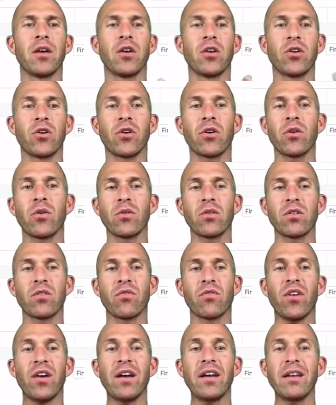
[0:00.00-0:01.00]
You're going to
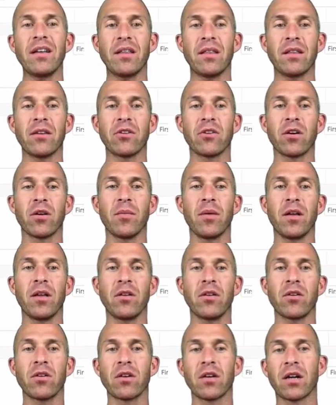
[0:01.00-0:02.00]
find Ethereum and
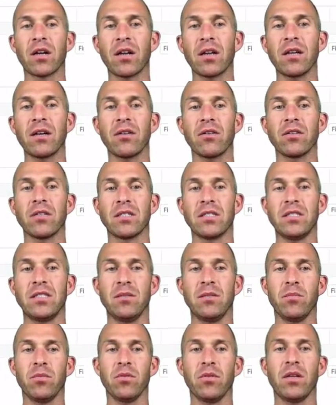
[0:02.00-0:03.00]
you're going to click on the
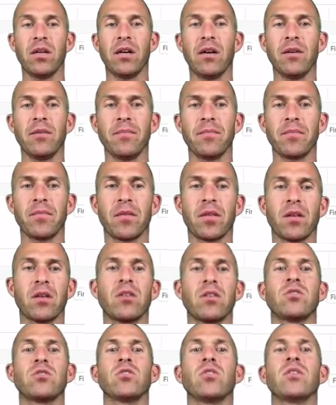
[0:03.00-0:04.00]
symbol there,
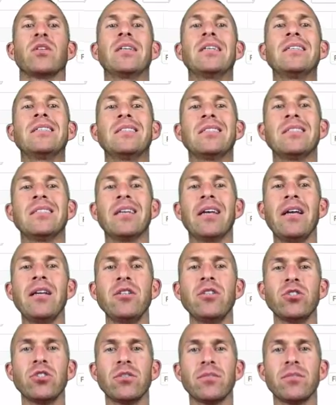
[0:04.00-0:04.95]
so ETH.